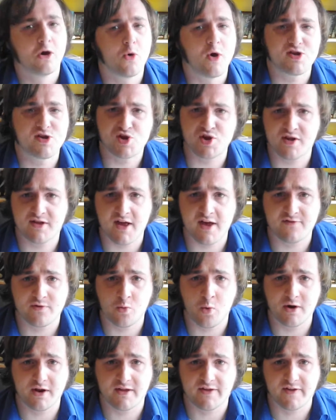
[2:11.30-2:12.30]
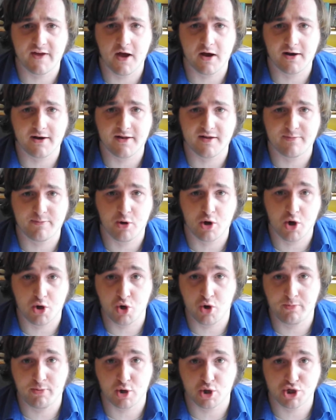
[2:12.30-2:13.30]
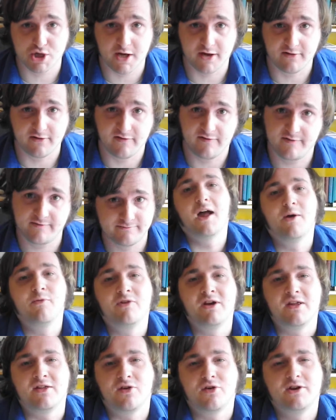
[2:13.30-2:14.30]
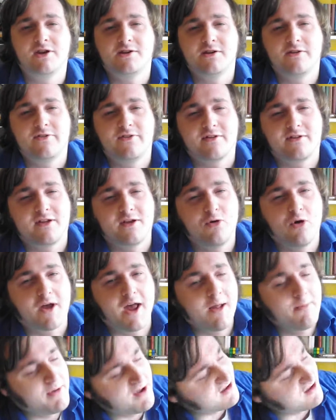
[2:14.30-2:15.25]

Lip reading: Question 7, what is the ugliest book on your bookshelf? I'm really sorry to do this to you again, but